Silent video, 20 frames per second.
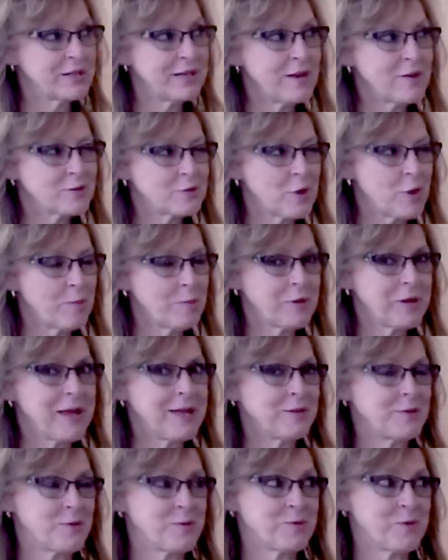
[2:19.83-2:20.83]
in October, and I
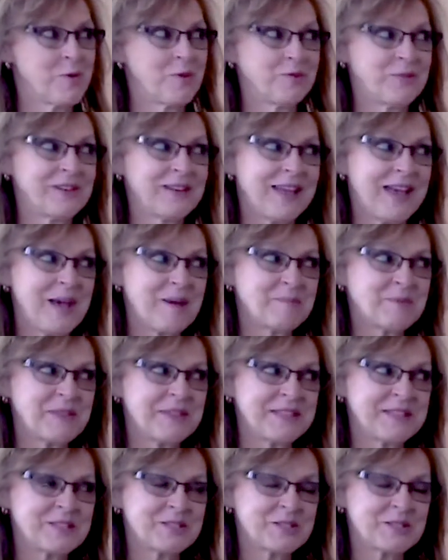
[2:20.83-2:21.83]
don't know if it'll happen
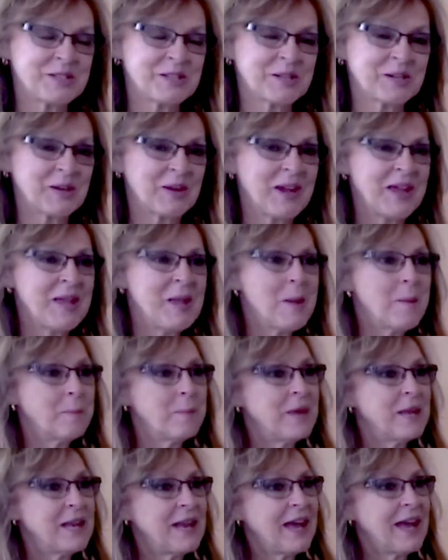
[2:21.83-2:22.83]
this year,
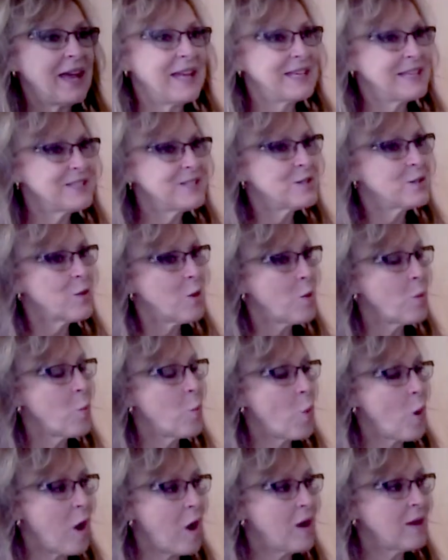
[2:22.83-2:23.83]
but I get to go
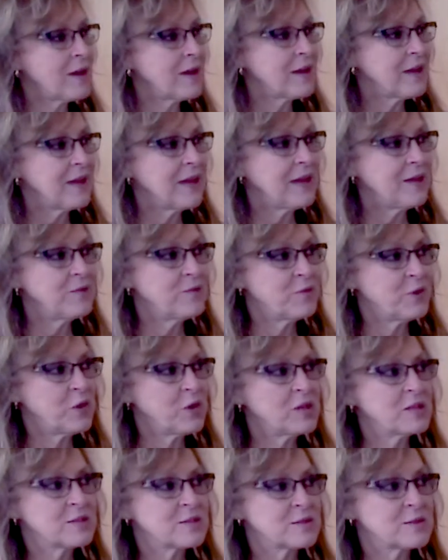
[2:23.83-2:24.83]
walk at
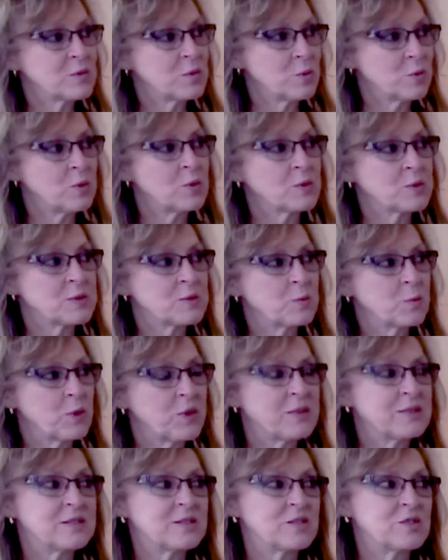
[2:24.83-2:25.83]
various schools
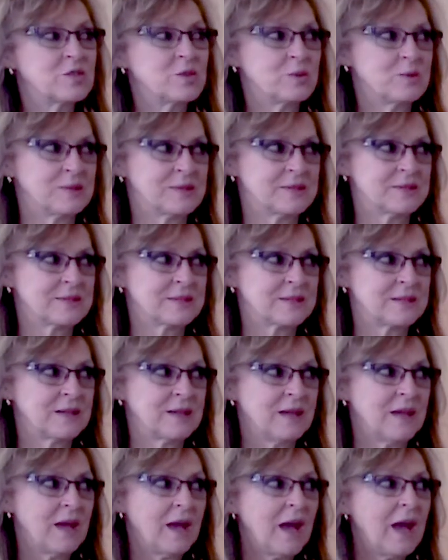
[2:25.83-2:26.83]
with students.
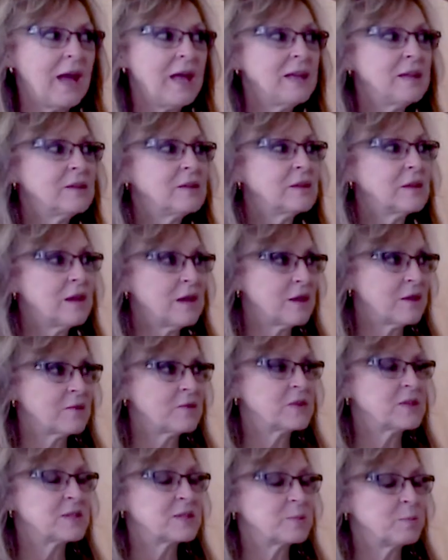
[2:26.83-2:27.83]
I
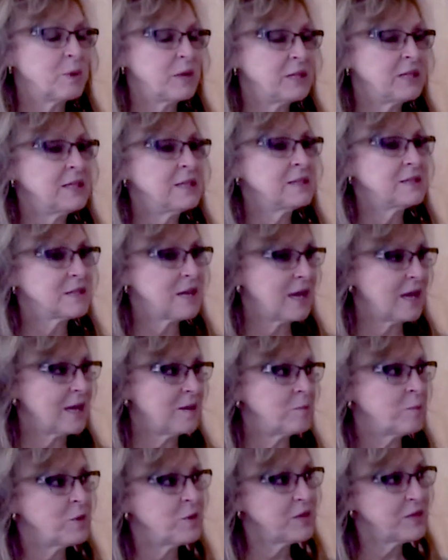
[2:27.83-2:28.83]
love spending
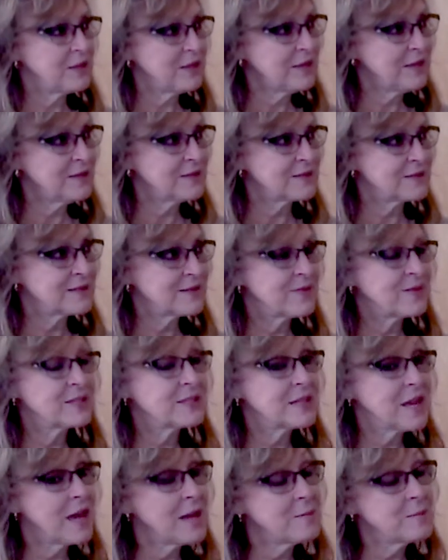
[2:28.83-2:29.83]
time with the kids. The
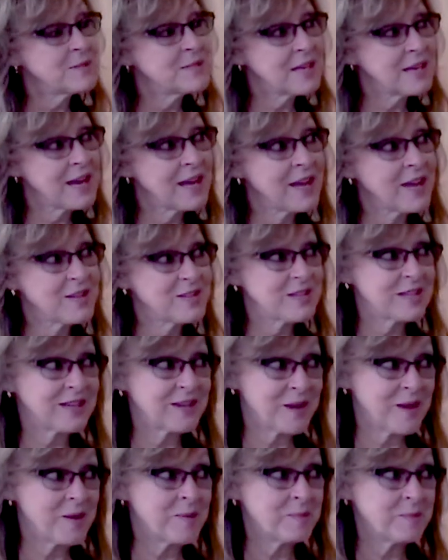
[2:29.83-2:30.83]
times that I got to
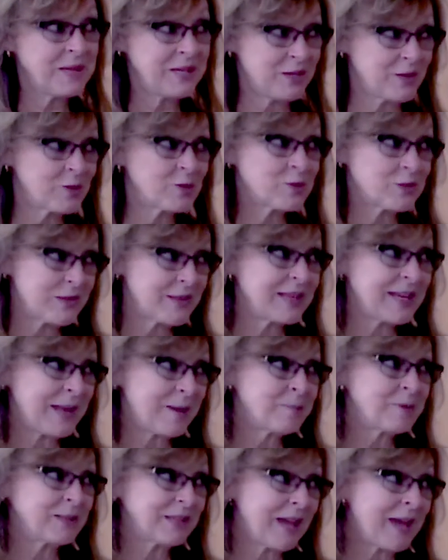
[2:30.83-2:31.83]
come here to the
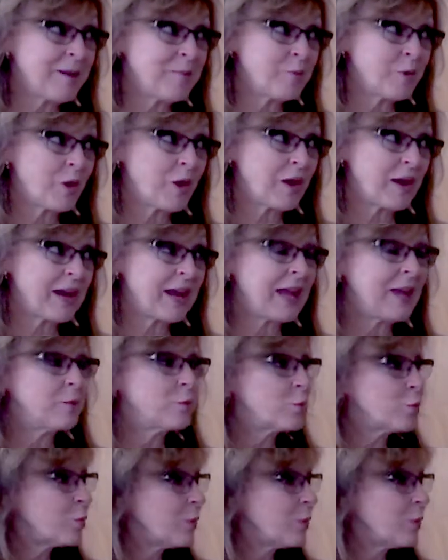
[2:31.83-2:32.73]
Nampa Library and